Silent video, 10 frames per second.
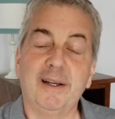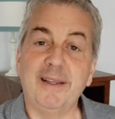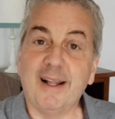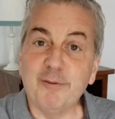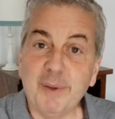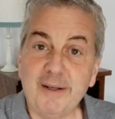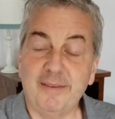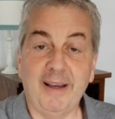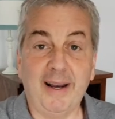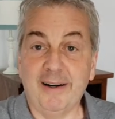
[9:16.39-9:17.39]
That's my
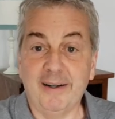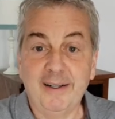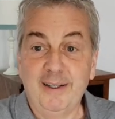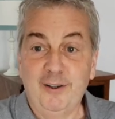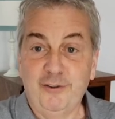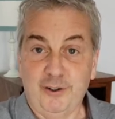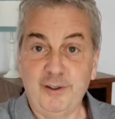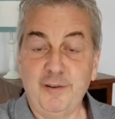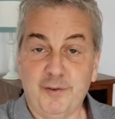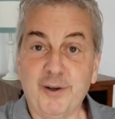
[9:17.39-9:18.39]
desire,
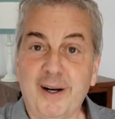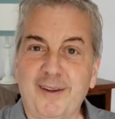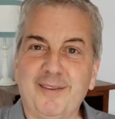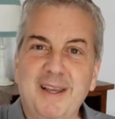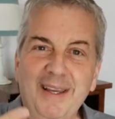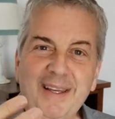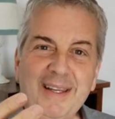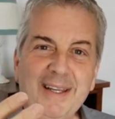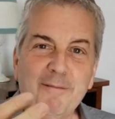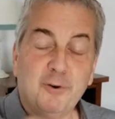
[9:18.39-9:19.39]
certainly for us,
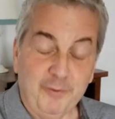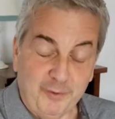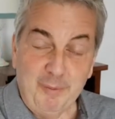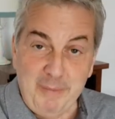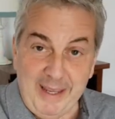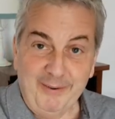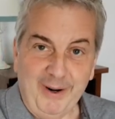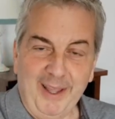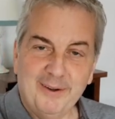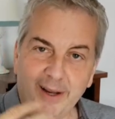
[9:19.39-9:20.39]
for me
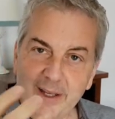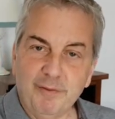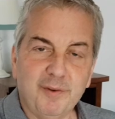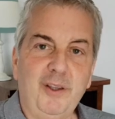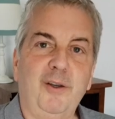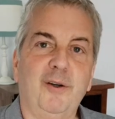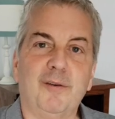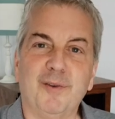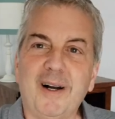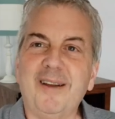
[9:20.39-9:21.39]
rather, and for you,
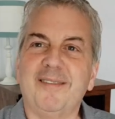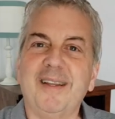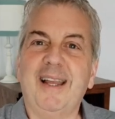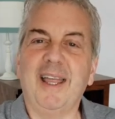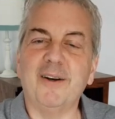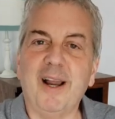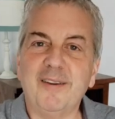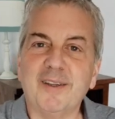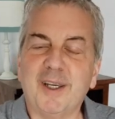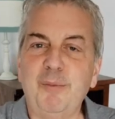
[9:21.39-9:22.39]
for us together
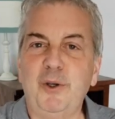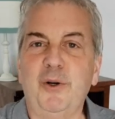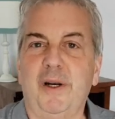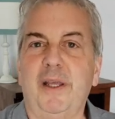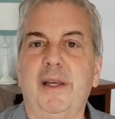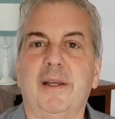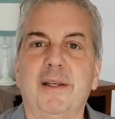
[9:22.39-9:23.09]
as a community.